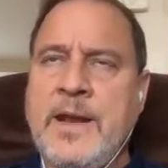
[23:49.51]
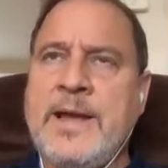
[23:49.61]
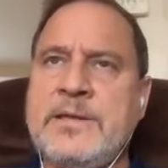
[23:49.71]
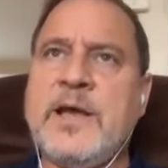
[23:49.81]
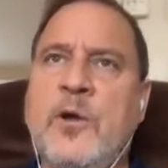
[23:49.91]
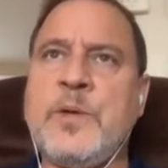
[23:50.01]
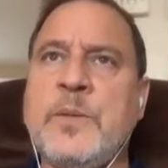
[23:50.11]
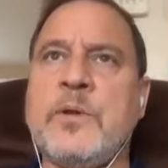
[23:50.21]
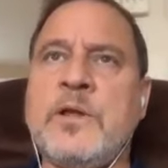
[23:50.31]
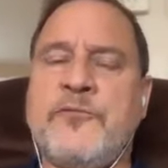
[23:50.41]
and i tell
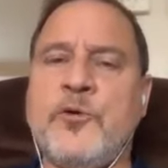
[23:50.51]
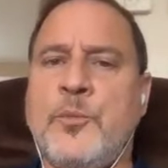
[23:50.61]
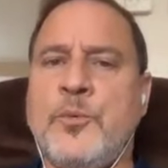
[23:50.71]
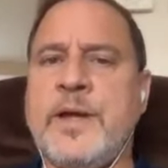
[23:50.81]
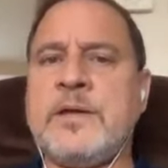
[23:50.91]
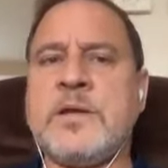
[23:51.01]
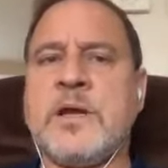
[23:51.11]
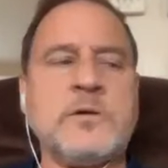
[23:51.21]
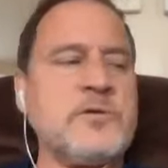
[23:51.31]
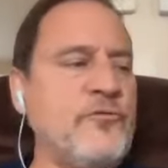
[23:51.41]
people if you'll pray in
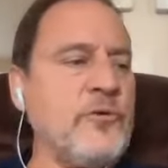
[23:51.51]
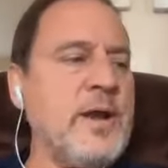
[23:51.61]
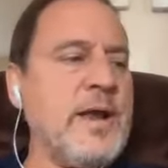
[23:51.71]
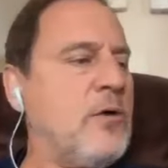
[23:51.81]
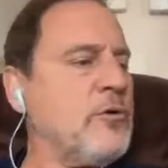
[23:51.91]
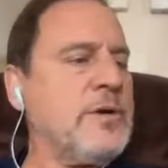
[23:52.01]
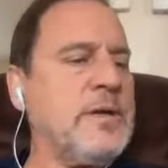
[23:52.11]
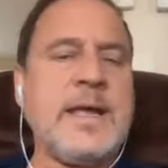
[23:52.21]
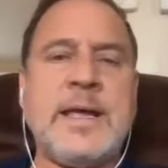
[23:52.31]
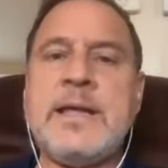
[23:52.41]
tongues for an hour a
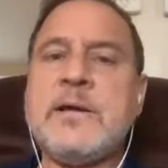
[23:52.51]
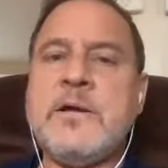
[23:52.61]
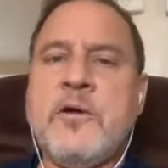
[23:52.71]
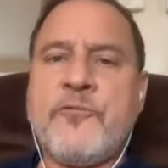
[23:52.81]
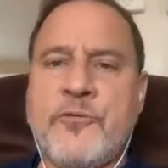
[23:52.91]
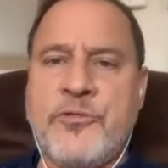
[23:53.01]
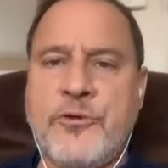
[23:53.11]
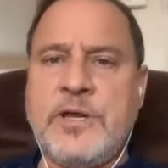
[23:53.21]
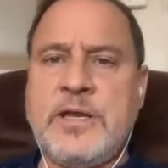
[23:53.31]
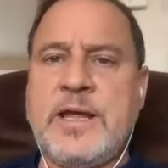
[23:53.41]
day for
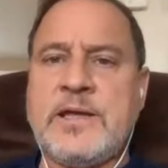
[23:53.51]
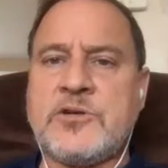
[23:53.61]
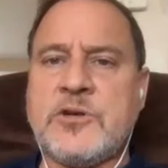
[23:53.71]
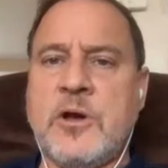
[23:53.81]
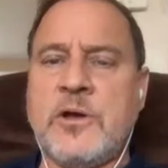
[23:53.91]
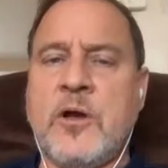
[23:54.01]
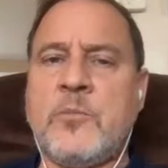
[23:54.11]
30 days on,